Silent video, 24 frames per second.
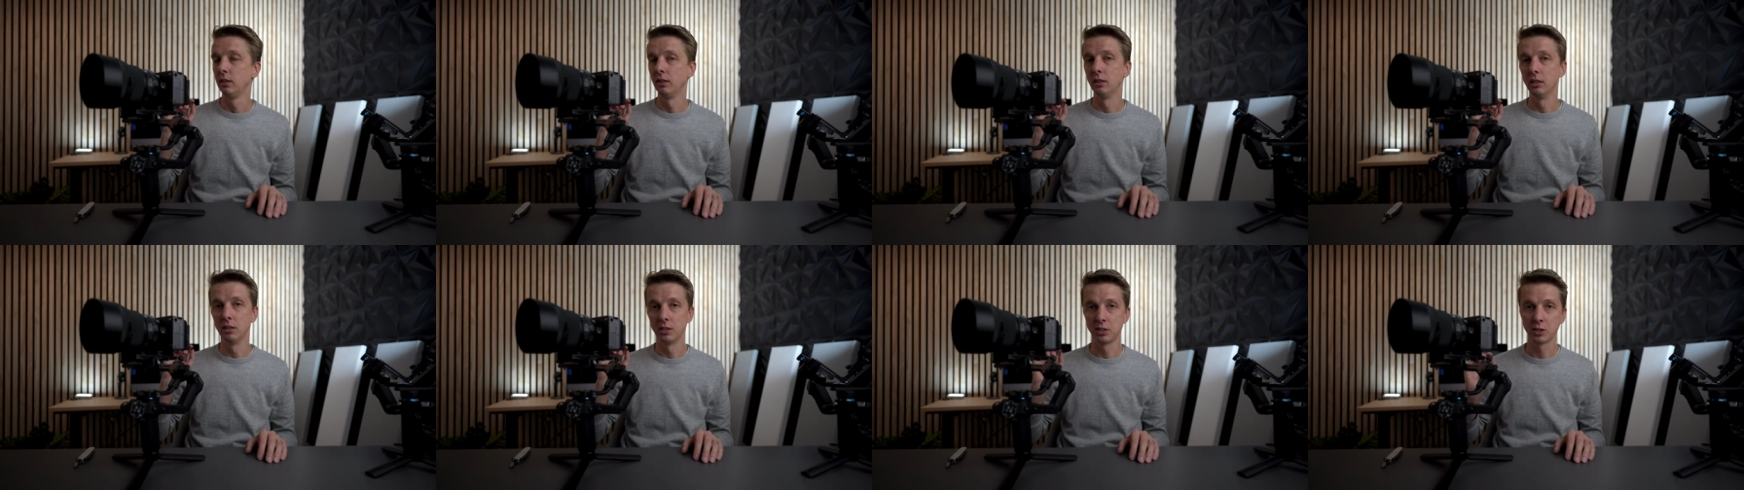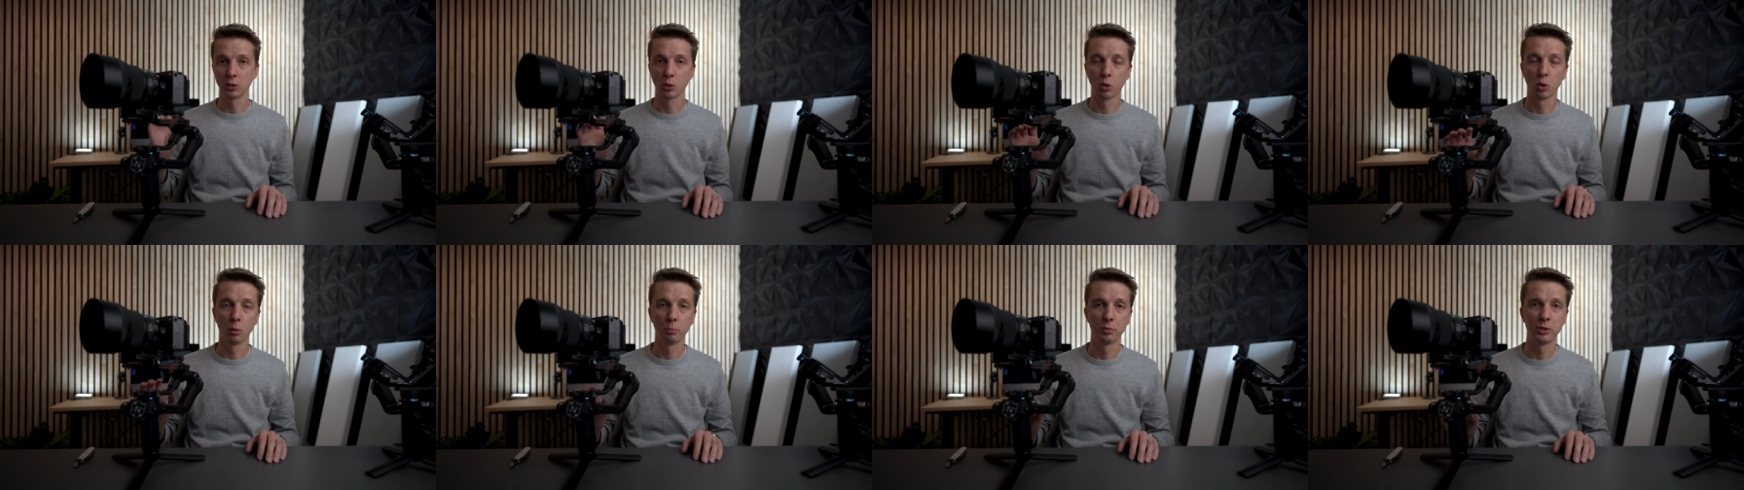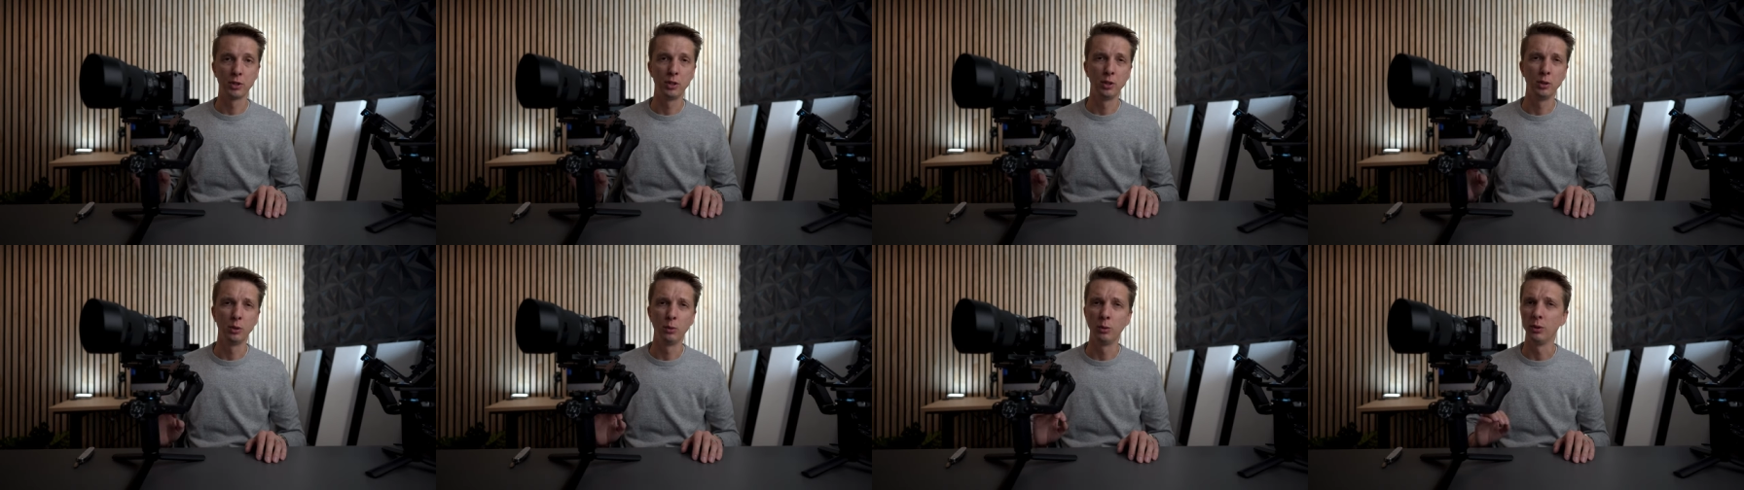this Scorp
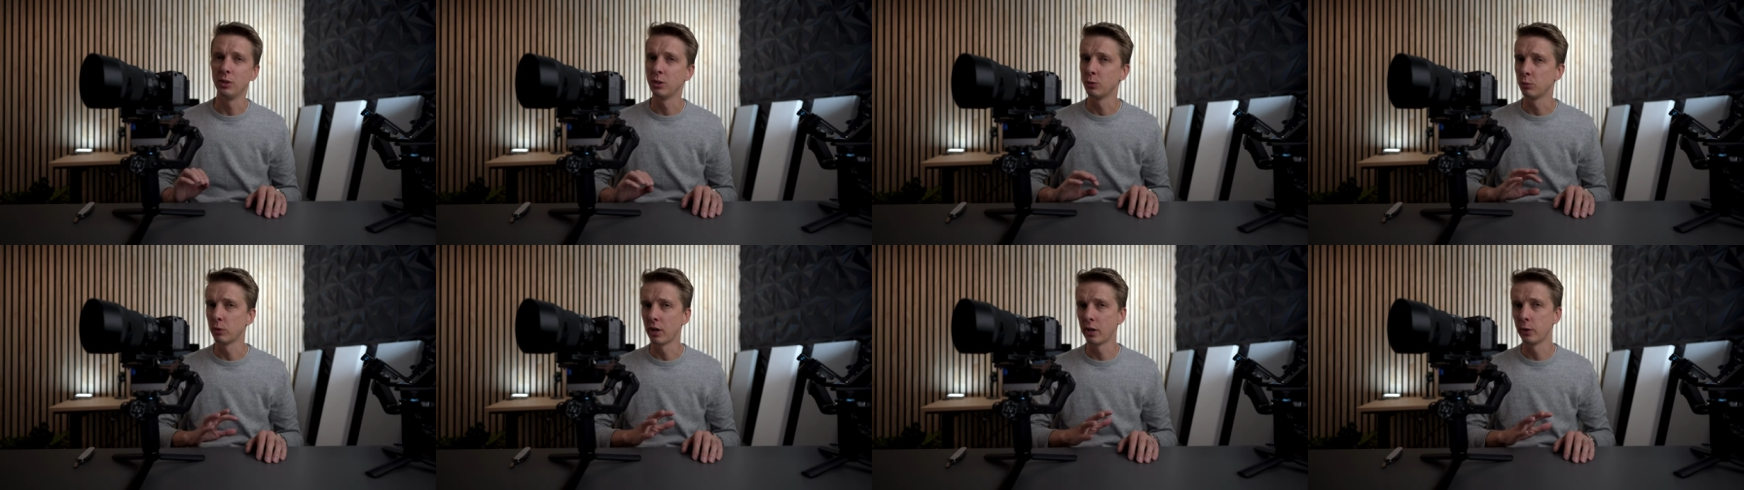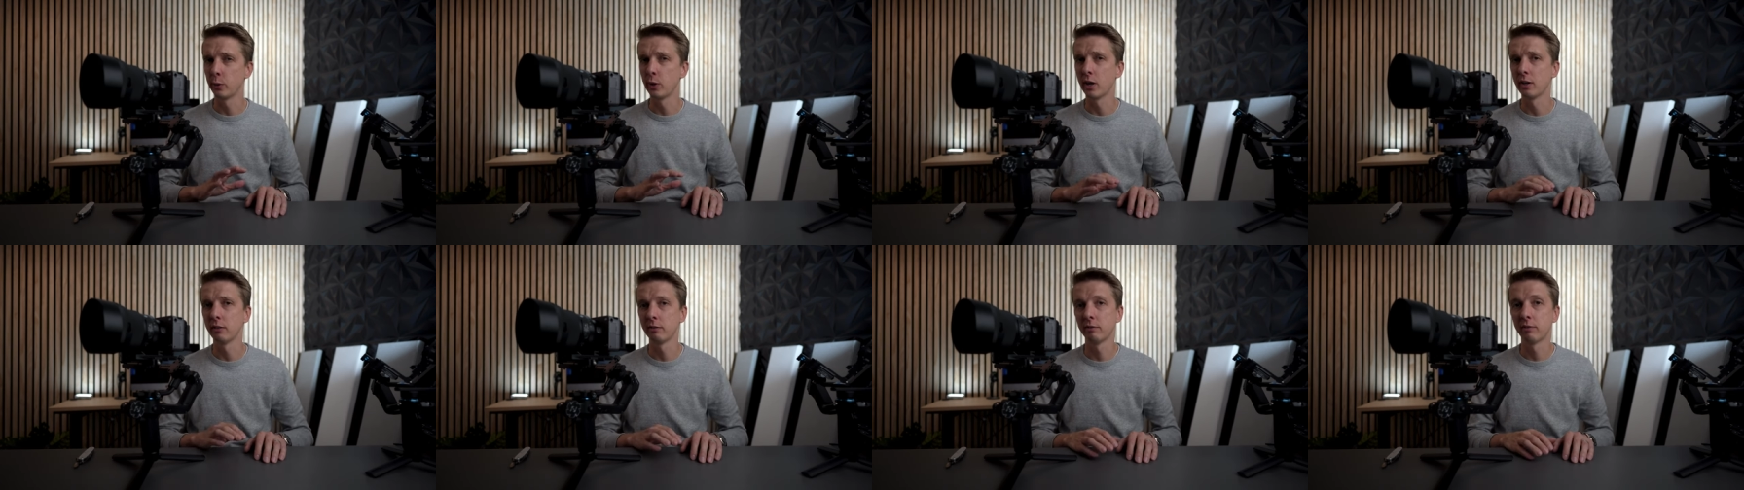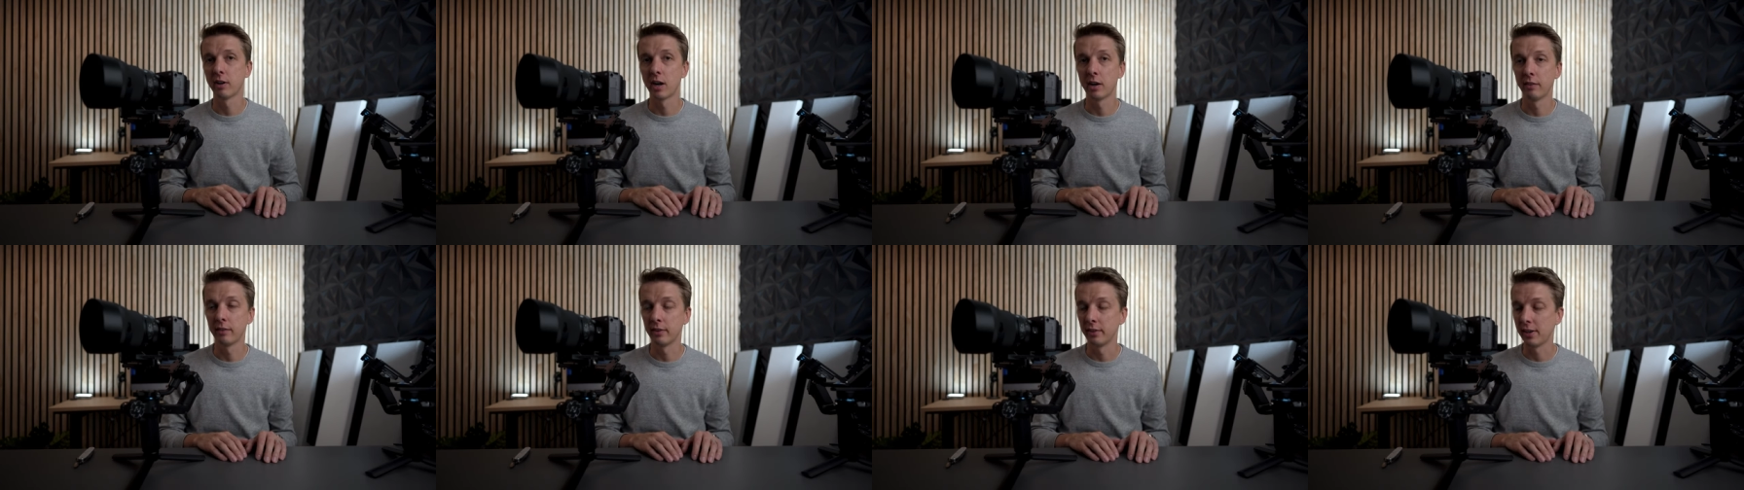2 is right around
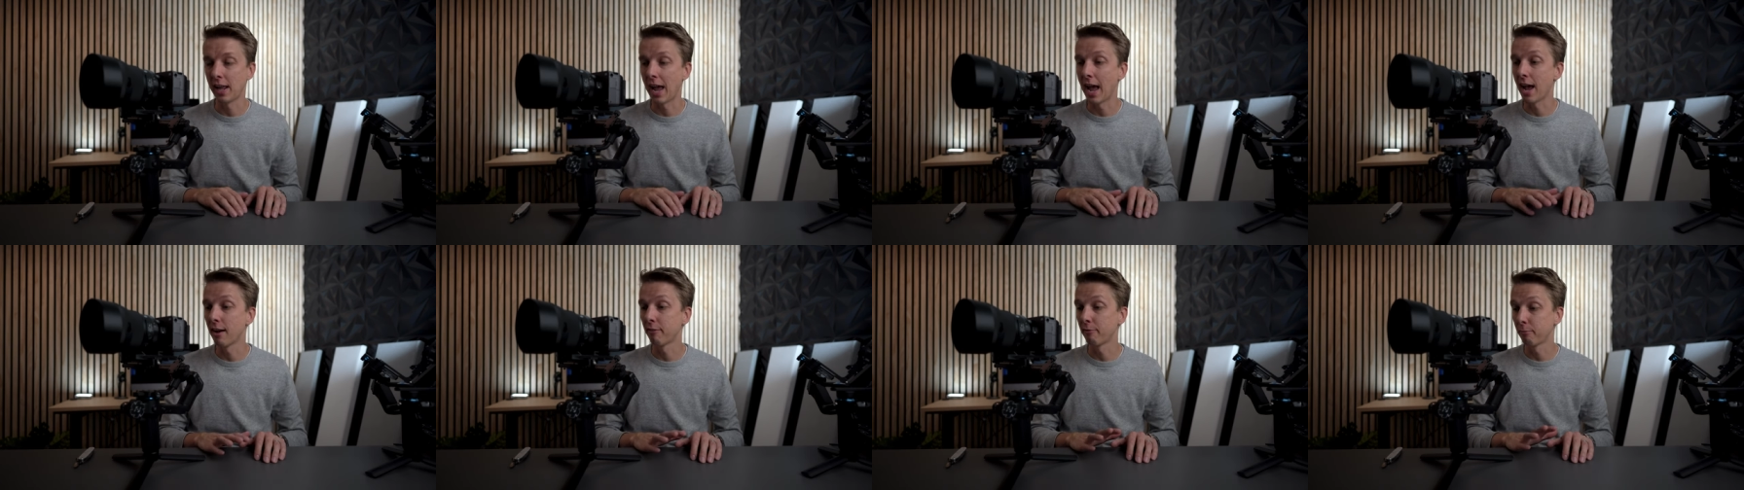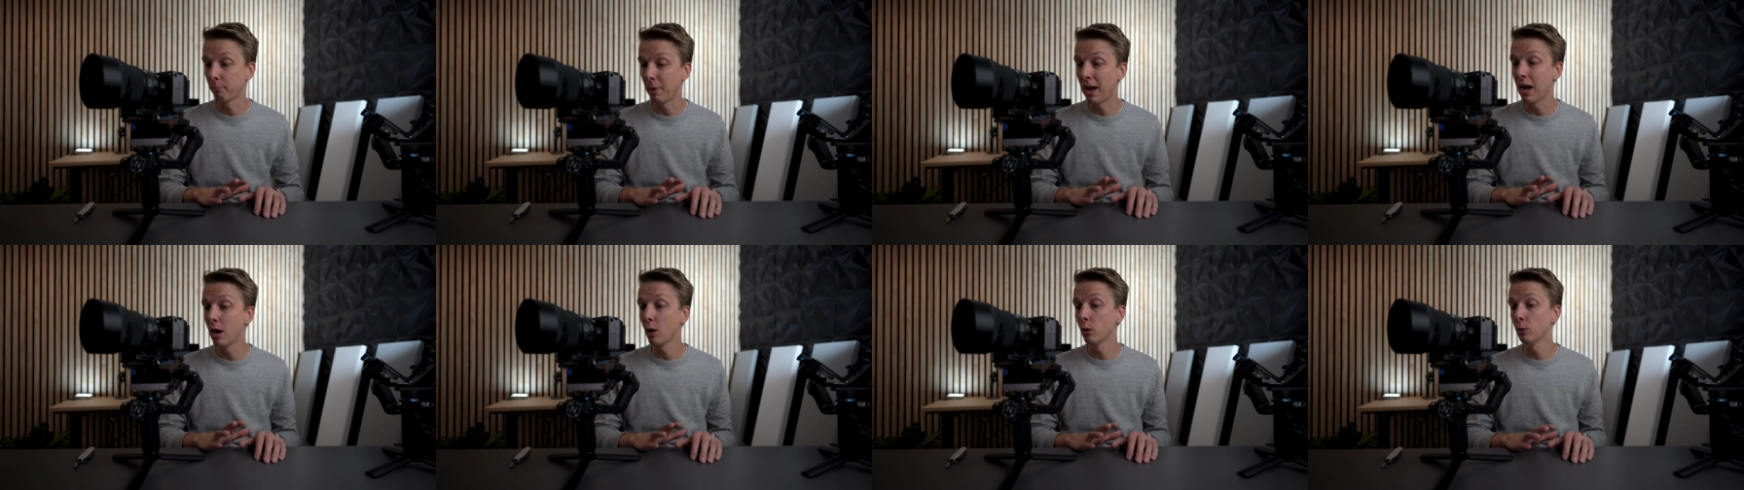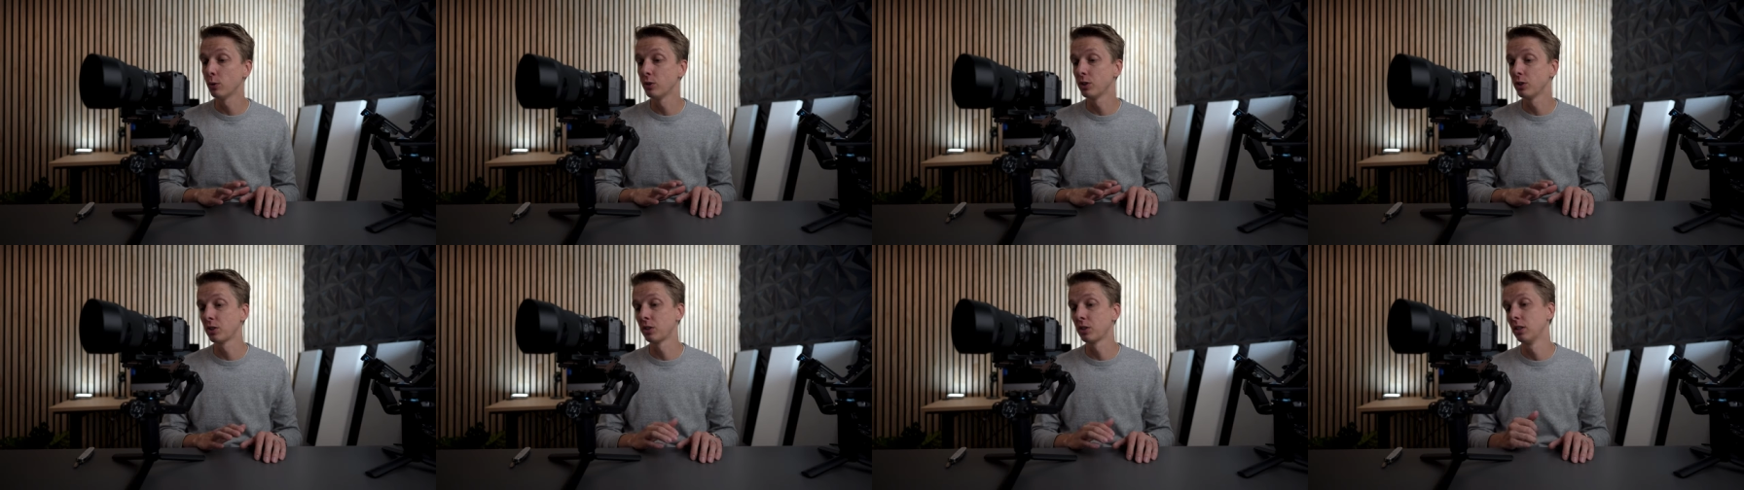5.5
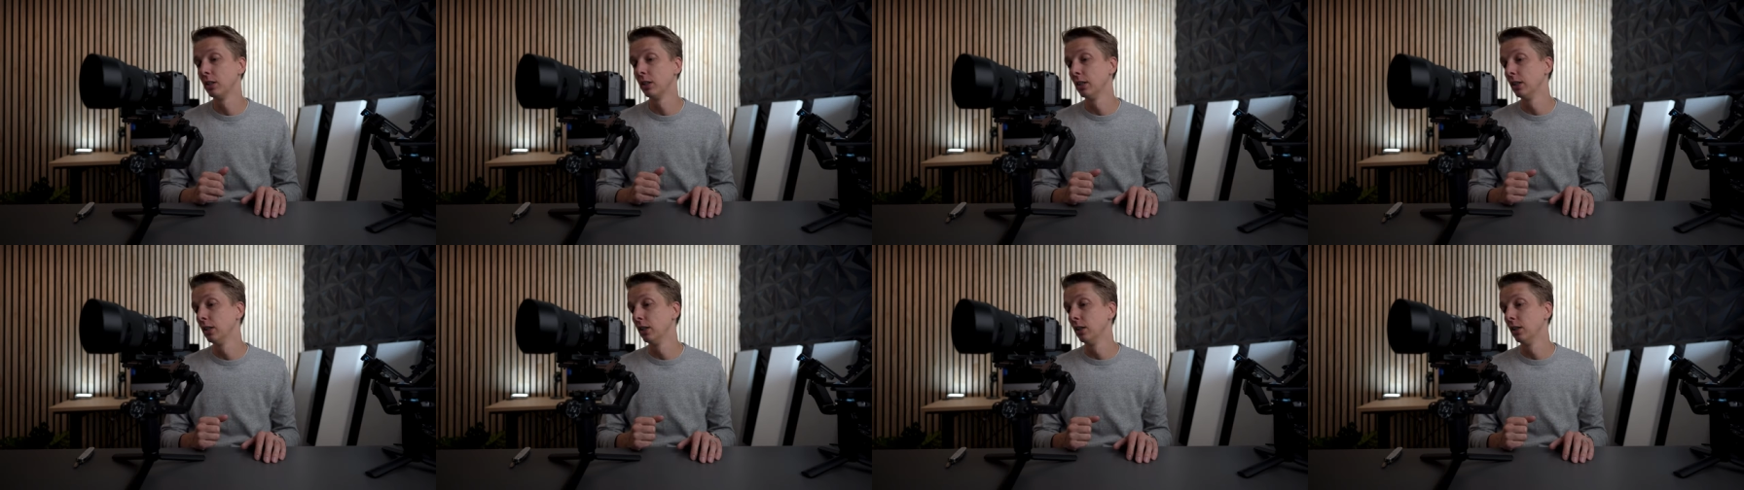pounds,